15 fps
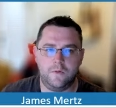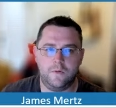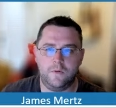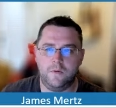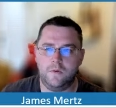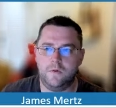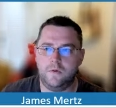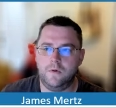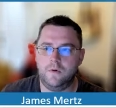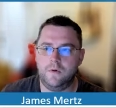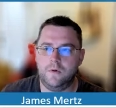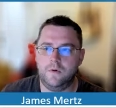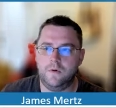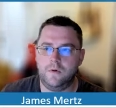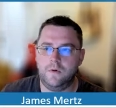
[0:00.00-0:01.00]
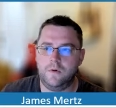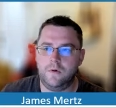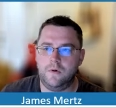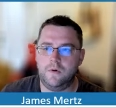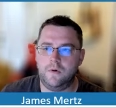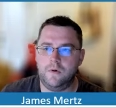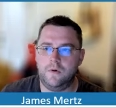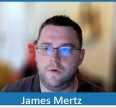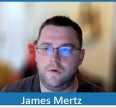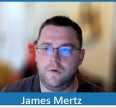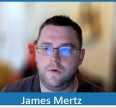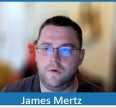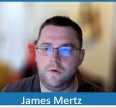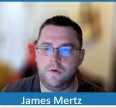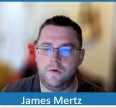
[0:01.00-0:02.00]

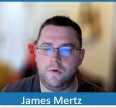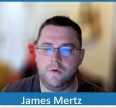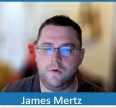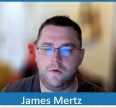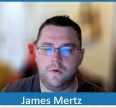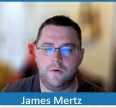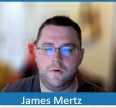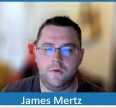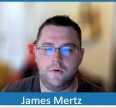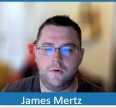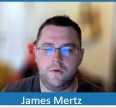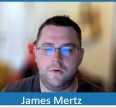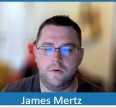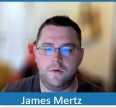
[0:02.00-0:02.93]
Nothing is said.